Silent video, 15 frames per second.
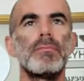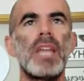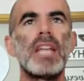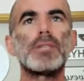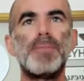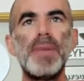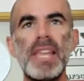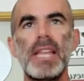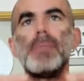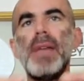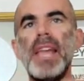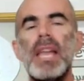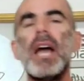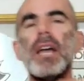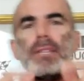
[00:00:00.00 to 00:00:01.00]
And speaking of,
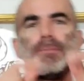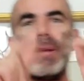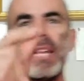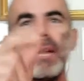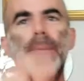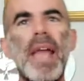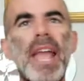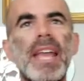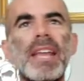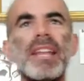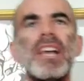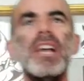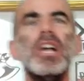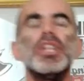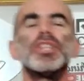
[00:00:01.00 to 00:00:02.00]
uh, speaking of pain,
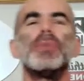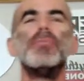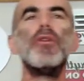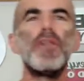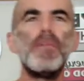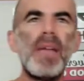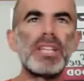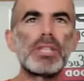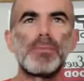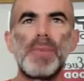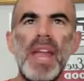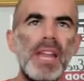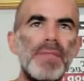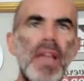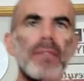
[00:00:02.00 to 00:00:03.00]
the movie Major
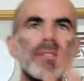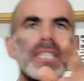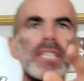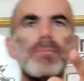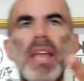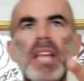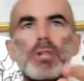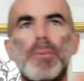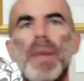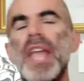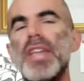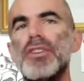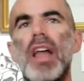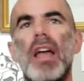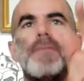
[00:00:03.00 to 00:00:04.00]
Payne, if you haven't seen Major Payne,
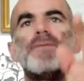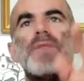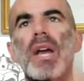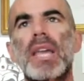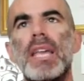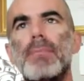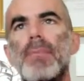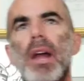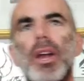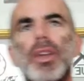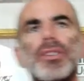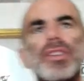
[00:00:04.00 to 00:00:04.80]
you're not a fucking American.